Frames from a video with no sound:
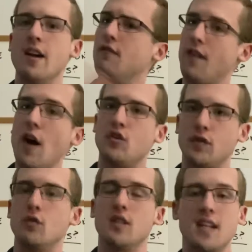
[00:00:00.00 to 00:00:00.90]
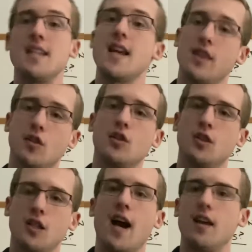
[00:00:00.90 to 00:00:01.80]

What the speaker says: vouch for you and say, yeah, they're a good guy.